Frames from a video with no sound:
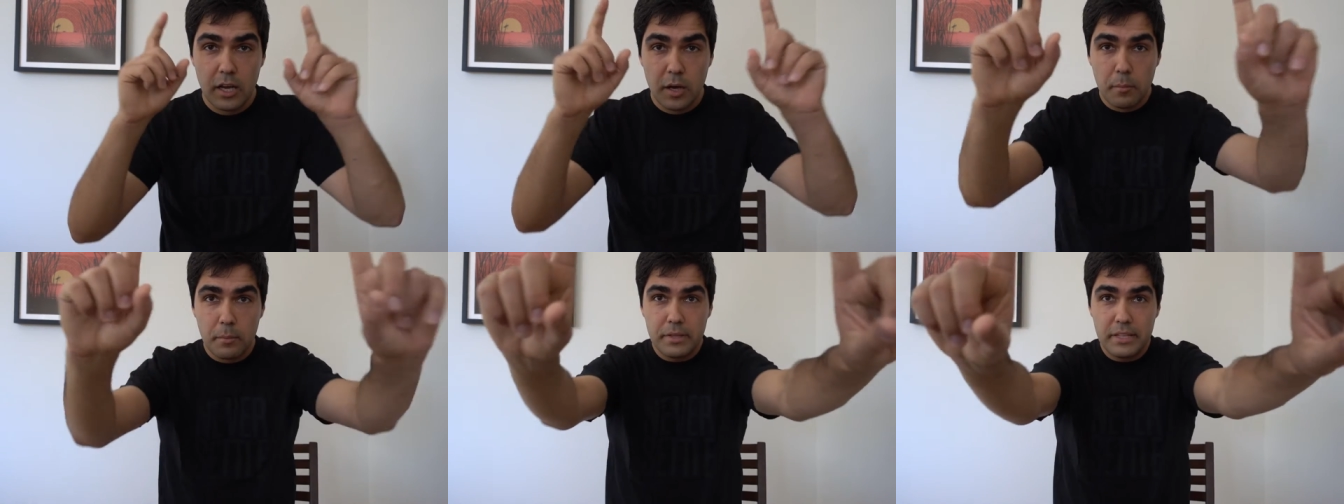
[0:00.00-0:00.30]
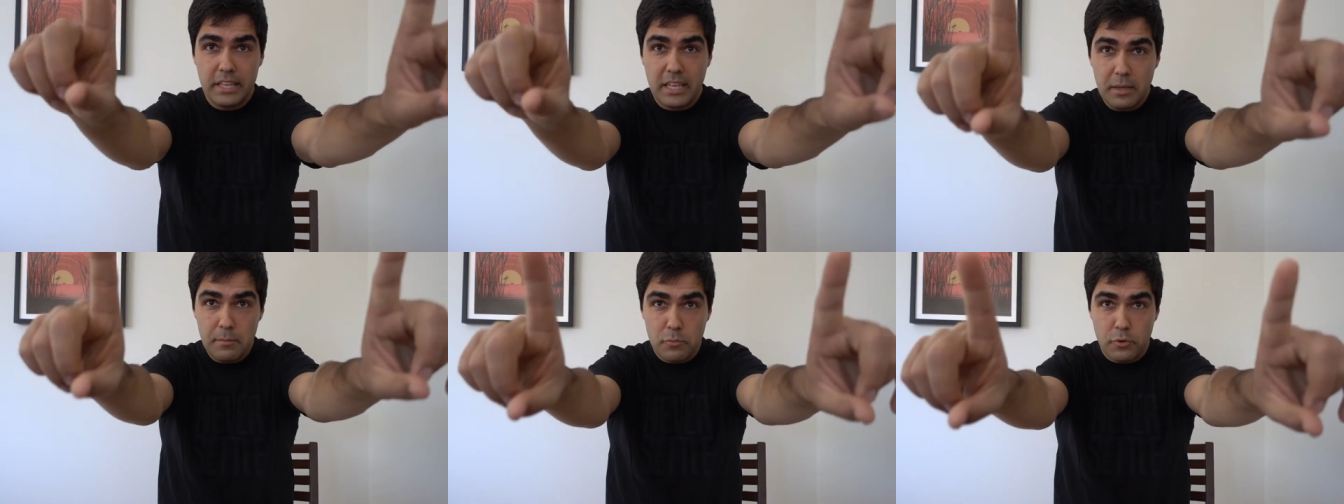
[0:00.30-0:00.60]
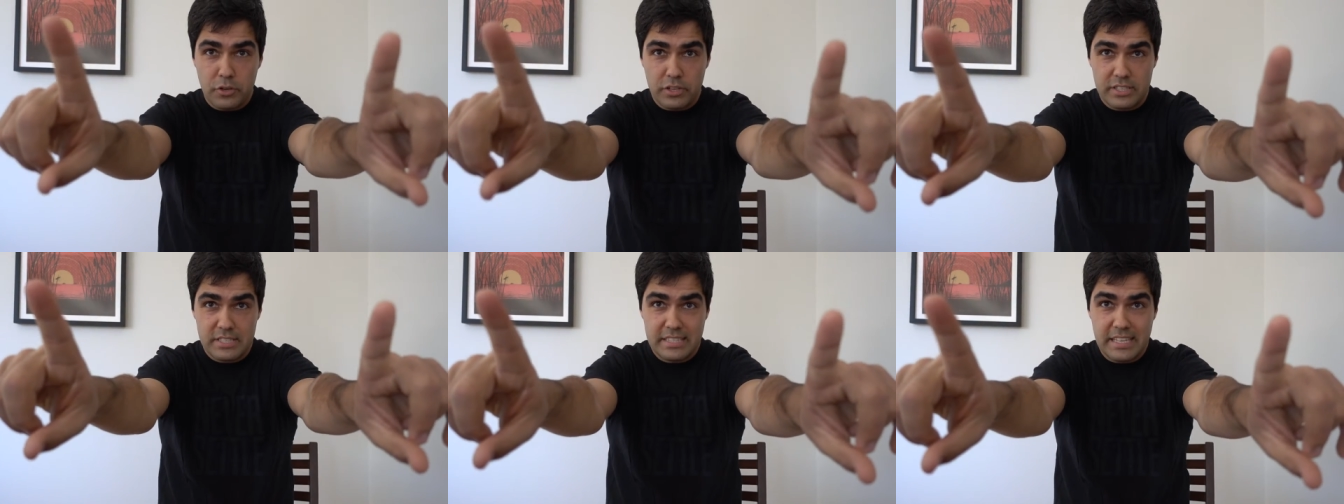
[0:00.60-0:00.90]
But the
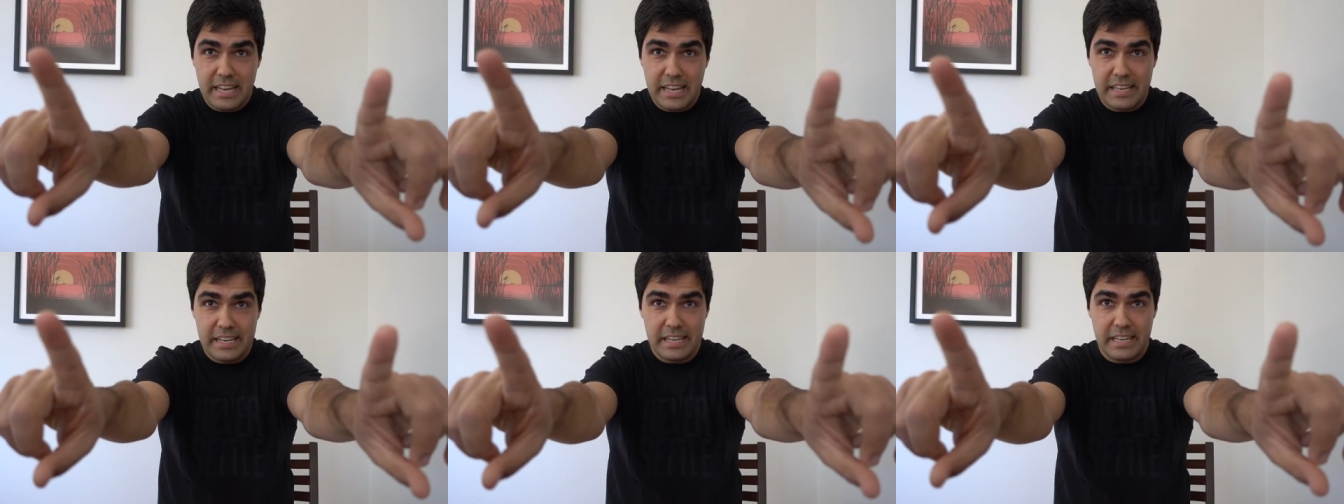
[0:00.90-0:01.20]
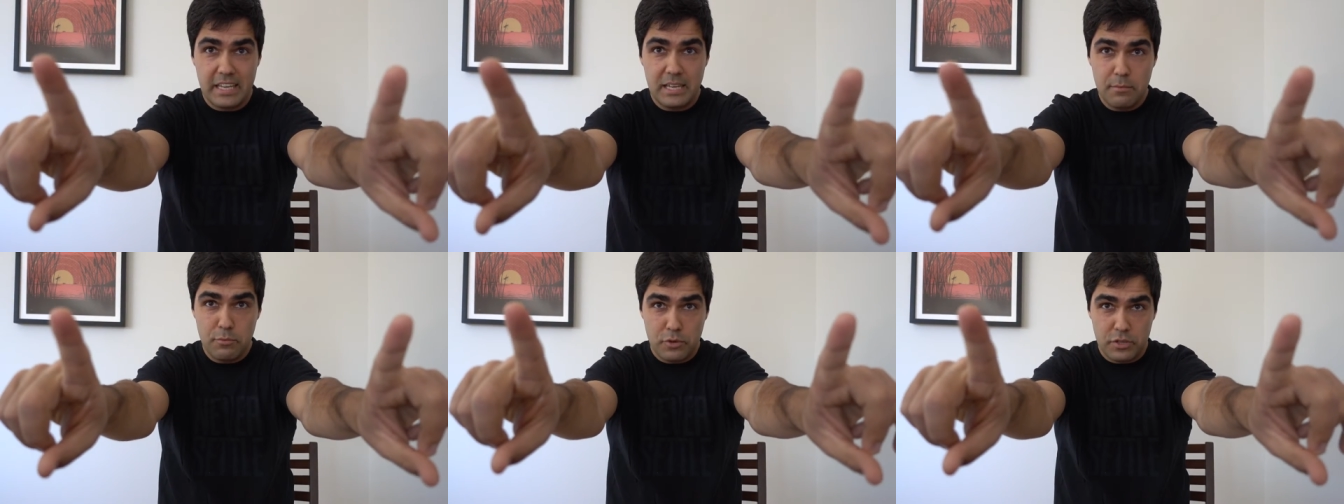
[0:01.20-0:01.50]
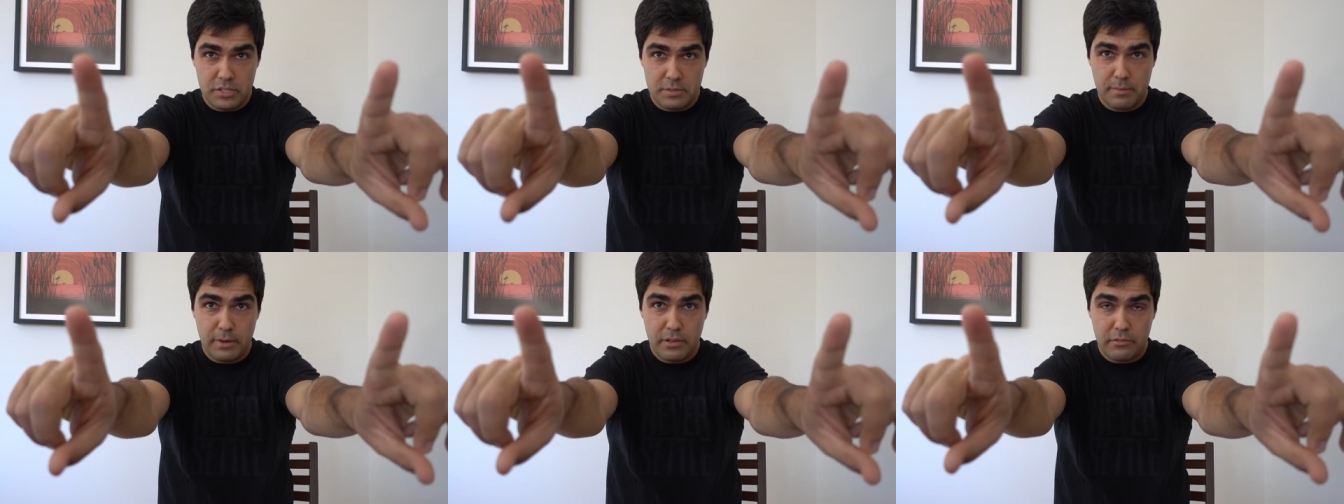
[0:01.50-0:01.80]
keyboard is tiny. Keyboard
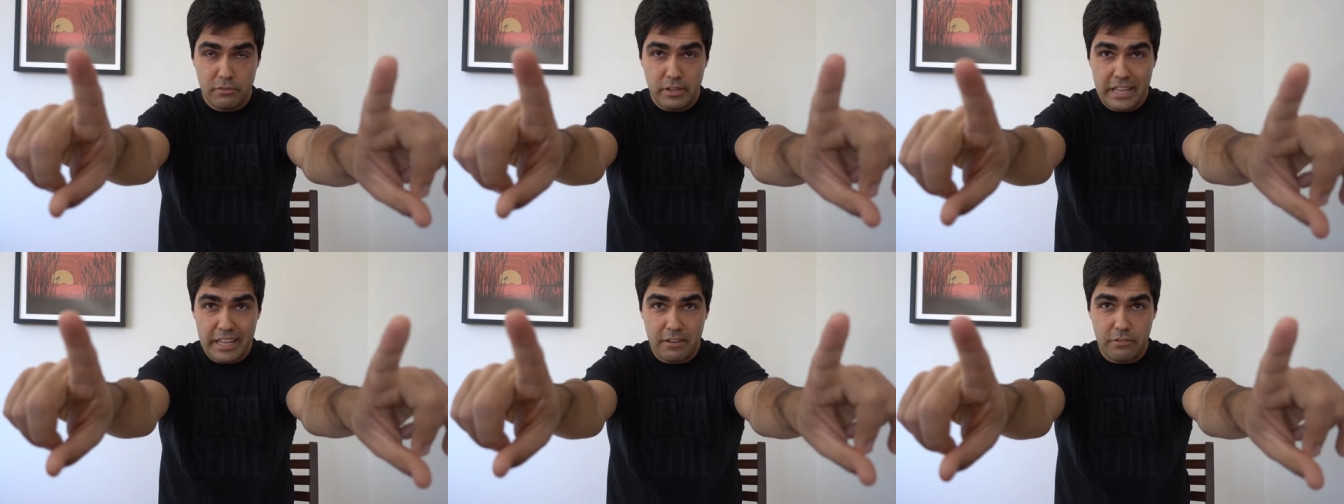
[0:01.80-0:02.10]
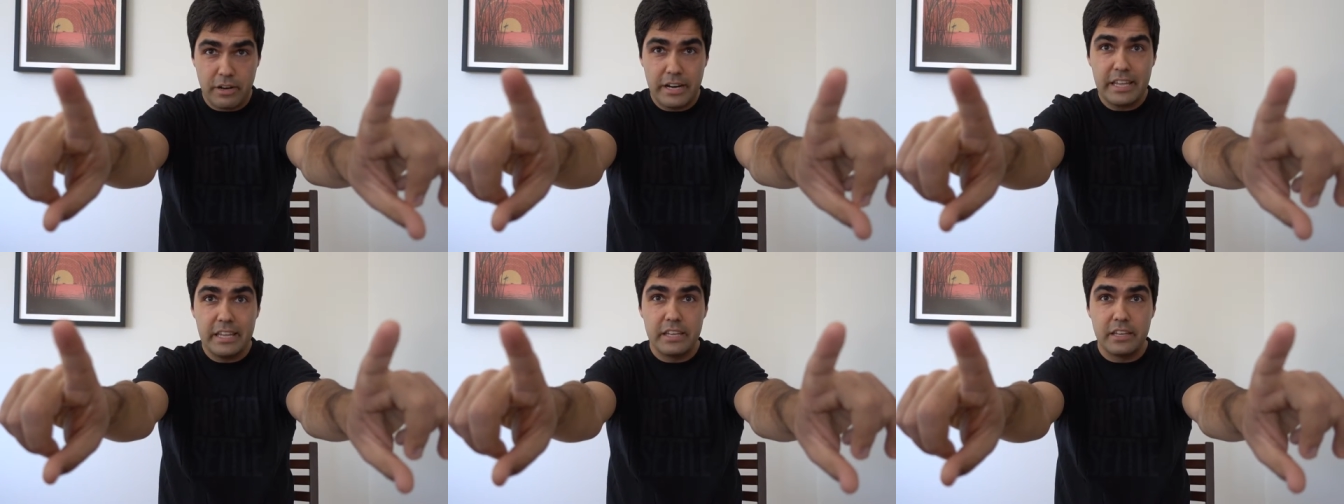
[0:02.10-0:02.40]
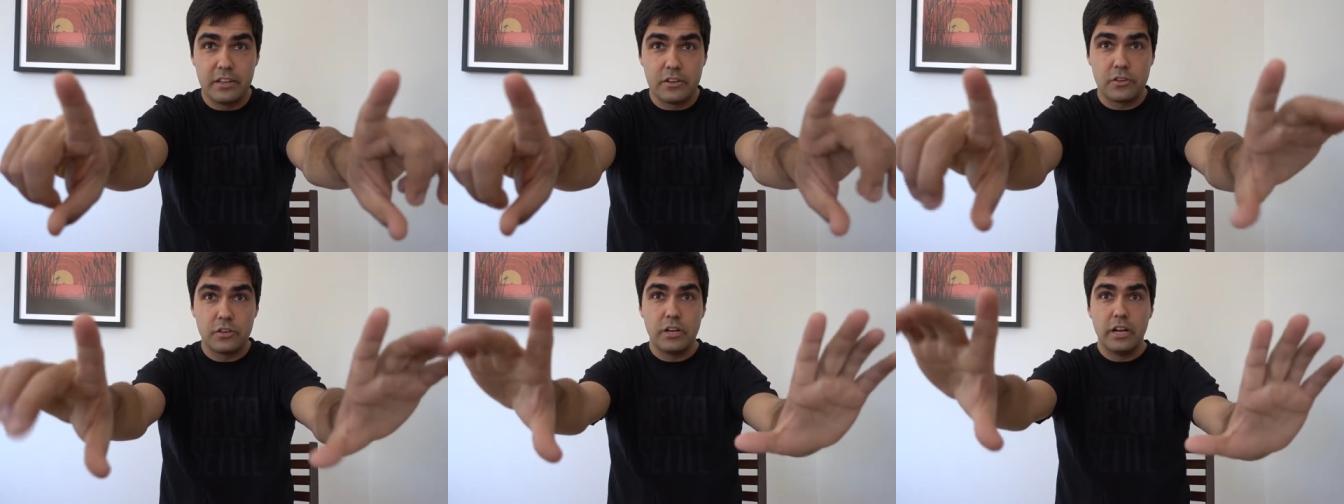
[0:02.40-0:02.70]
is about like right
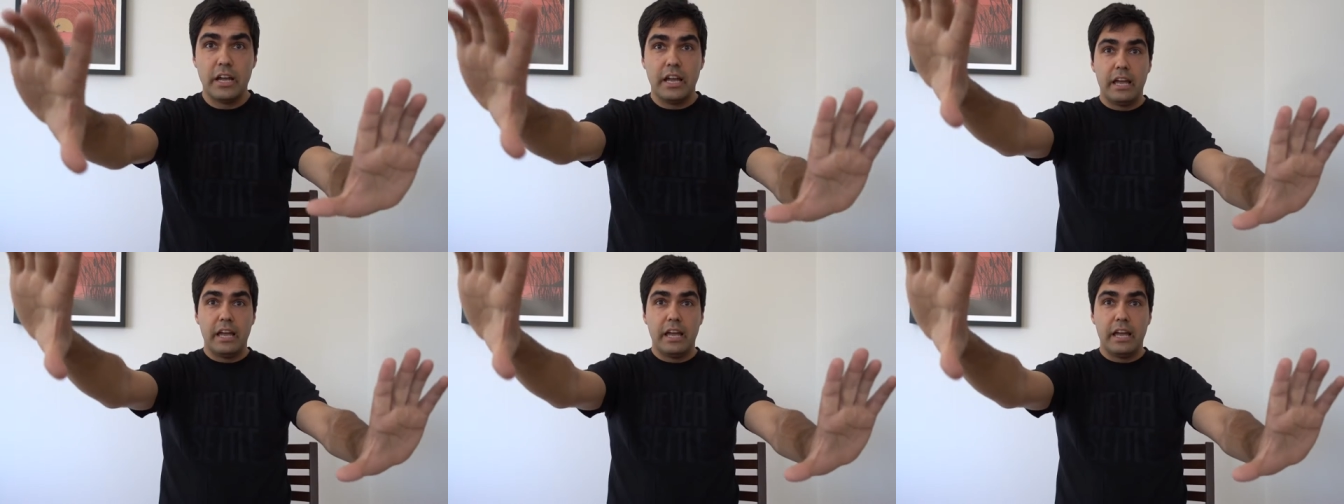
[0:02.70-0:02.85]
here,